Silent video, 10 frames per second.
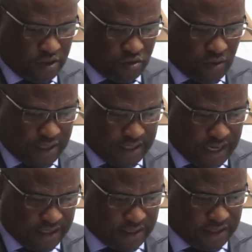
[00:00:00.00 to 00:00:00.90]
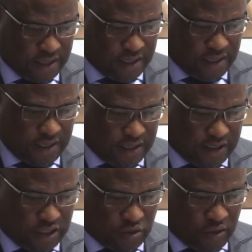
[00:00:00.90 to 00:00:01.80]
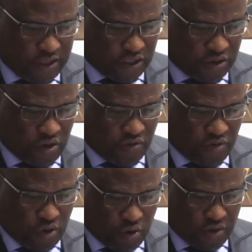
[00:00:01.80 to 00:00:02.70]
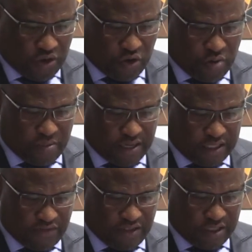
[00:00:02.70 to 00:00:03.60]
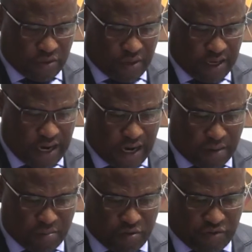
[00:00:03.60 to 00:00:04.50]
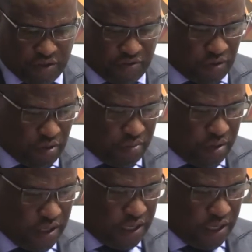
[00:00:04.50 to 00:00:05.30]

To address the situation of low economic activity, we are moving from